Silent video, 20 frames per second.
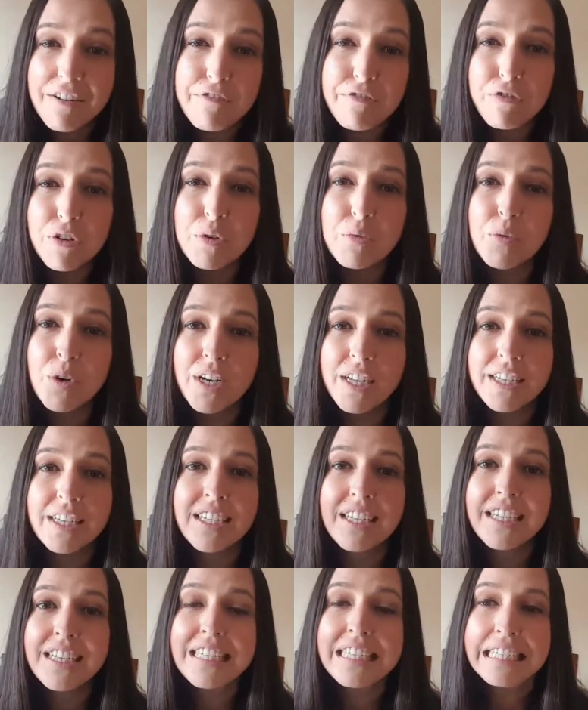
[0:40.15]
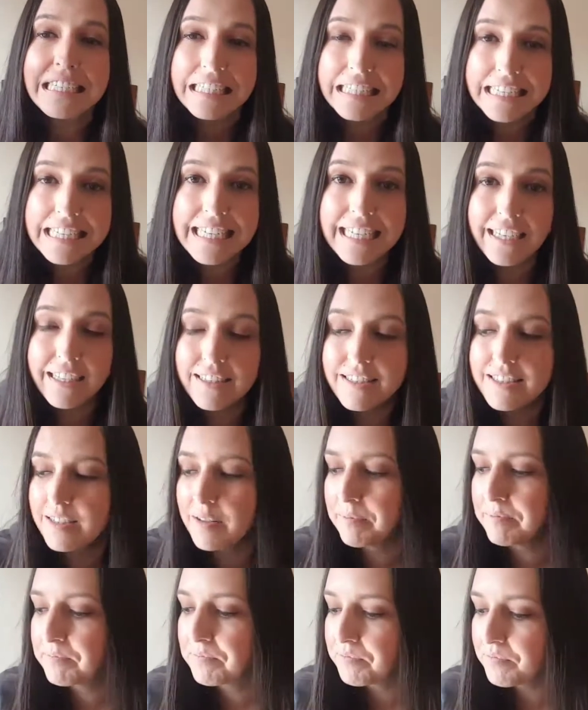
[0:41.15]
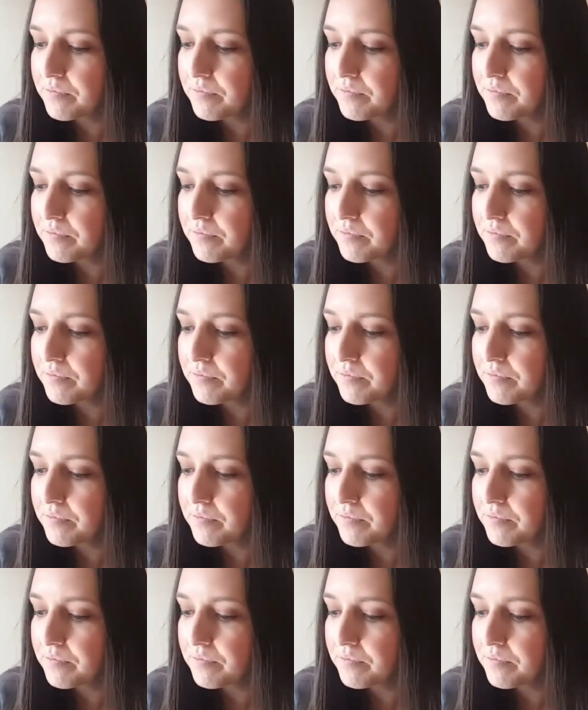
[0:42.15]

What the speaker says: everyone needs.